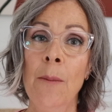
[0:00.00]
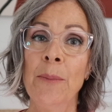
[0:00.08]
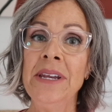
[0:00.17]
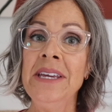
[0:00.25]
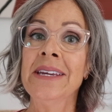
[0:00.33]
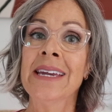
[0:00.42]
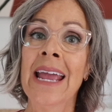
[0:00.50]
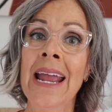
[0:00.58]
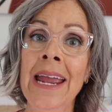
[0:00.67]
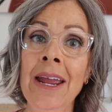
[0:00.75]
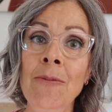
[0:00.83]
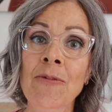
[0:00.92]
But he
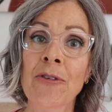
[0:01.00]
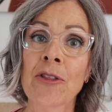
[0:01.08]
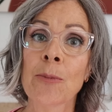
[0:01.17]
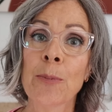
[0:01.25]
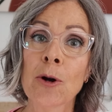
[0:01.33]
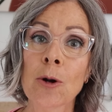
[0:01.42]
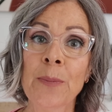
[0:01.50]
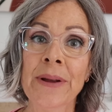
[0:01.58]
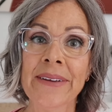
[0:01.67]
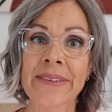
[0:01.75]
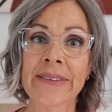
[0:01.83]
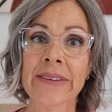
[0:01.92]
came for the
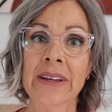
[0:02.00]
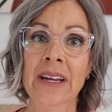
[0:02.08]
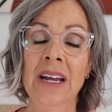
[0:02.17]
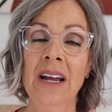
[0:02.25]
purpose